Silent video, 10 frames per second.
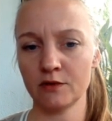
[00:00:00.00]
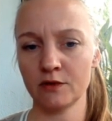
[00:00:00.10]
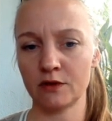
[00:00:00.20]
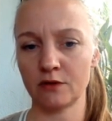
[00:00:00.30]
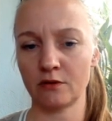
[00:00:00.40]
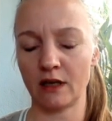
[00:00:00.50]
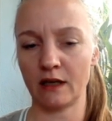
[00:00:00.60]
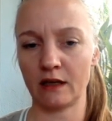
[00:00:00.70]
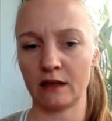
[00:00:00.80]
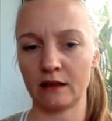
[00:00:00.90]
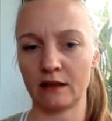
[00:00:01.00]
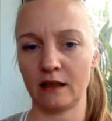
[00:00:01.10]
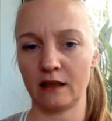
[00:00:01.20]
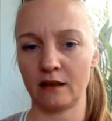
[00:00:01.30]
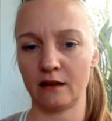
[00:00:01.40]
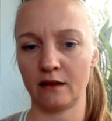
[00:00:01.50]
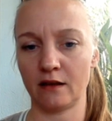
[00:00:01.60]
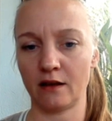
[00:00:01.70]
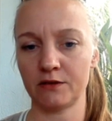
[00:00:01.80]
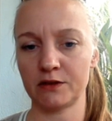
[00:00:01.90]
so I can get
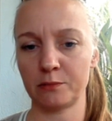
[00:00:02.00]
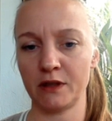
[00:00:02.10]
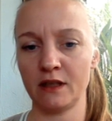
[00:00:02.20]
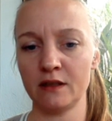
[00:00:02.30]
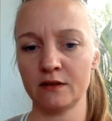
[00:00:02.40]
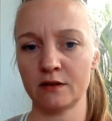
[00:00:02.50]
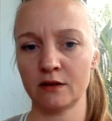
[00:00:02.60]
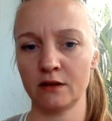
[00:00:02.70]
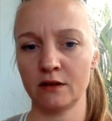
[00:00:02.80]
enough space